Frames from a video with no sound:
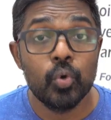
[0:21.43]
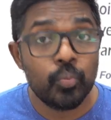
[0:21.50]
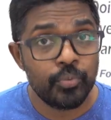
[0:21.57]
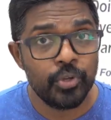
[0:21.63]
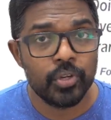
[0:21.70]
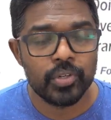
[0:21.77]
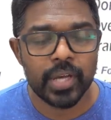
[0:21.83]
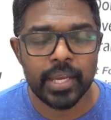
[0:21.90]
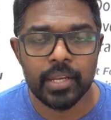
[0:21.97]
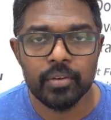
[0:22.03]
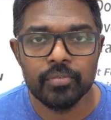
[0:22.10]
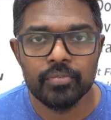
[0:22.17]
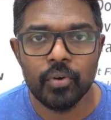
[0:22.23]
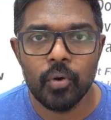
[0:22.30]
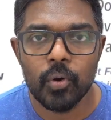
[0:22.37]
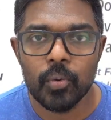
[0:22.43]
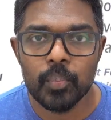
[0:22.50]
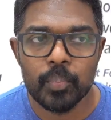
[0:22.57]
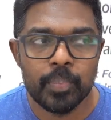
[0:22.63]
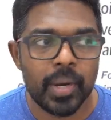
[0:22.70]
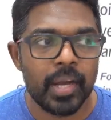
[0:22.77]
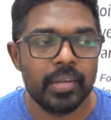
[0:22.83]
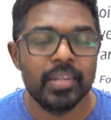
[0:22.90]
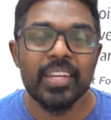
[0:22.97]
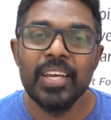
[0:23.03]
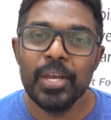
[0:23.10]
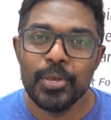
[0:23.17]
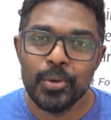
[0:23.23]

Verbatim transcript: whom you're writing for, but